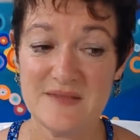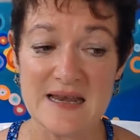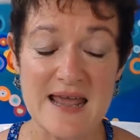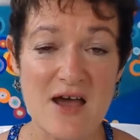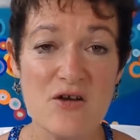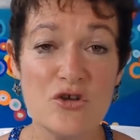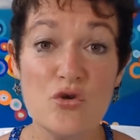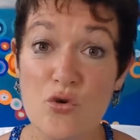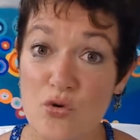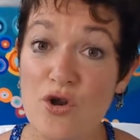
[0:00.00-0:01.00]
Now,
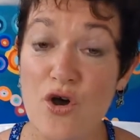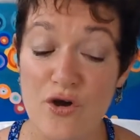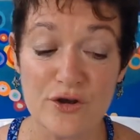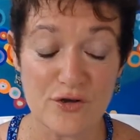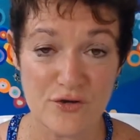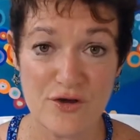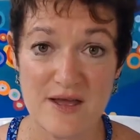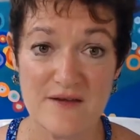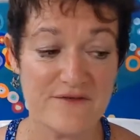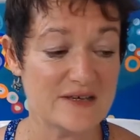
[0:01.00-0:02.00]
good on her
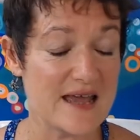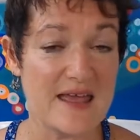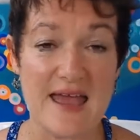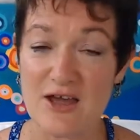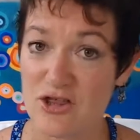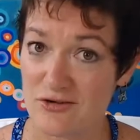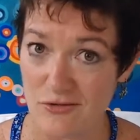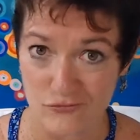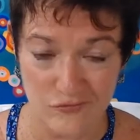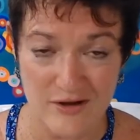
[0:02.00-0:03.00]
for taking action
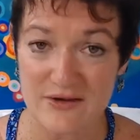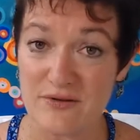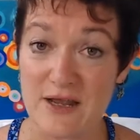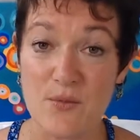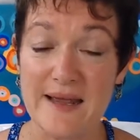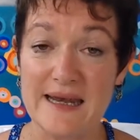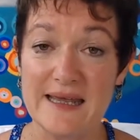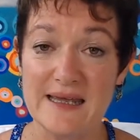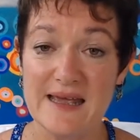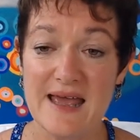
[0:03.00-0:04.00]
really, really
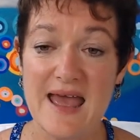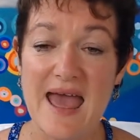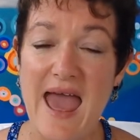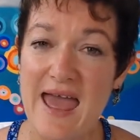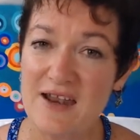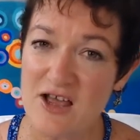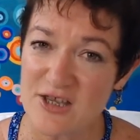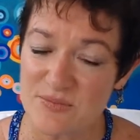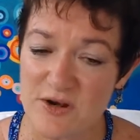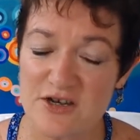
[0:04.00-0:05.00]
quickly. And I
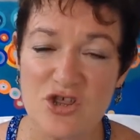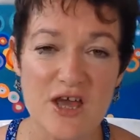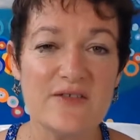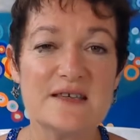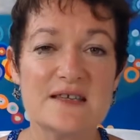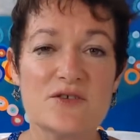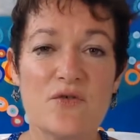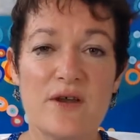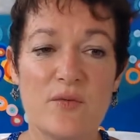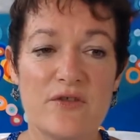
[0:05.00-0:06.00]
just wanted to share this
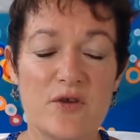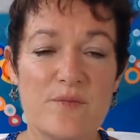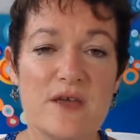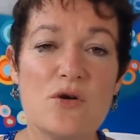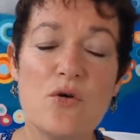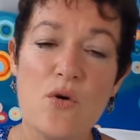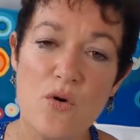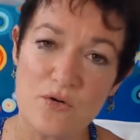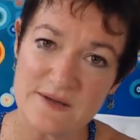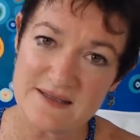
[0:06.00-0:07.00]
story with you
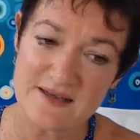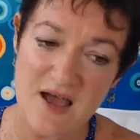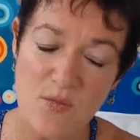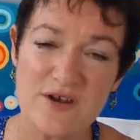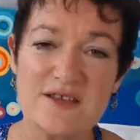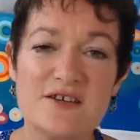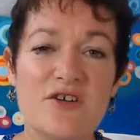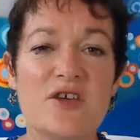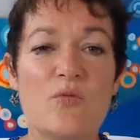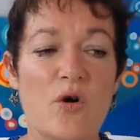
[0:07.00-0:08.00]
because I wanted to tell
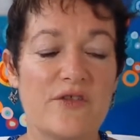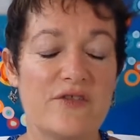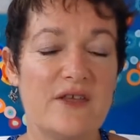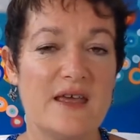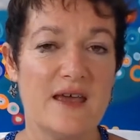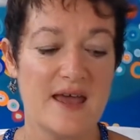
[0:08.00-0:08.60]
you what the